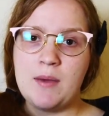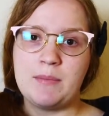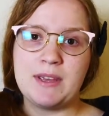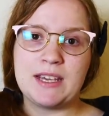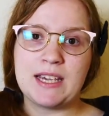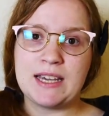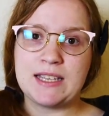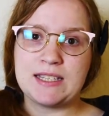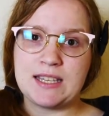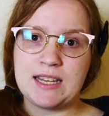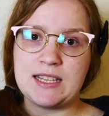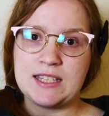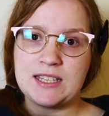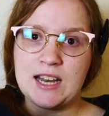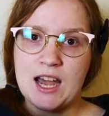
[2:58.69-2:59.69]
because
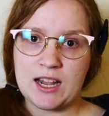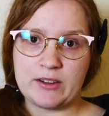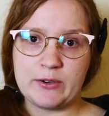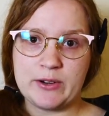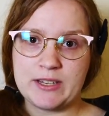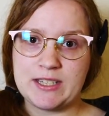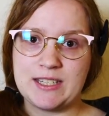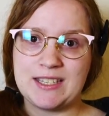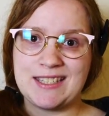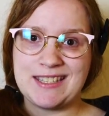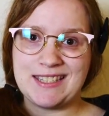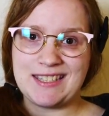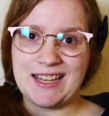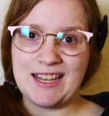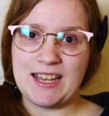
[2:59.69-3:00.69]
it's not going to
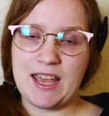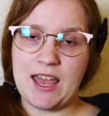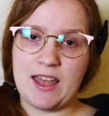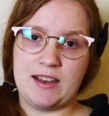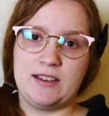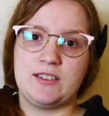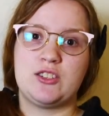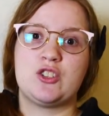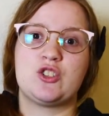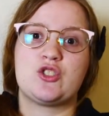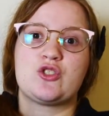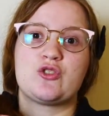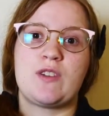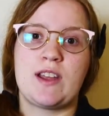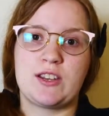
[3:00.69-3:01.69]
sit and
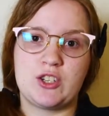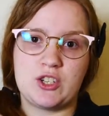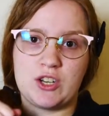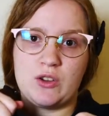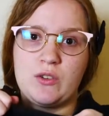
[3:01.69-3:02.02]
stretch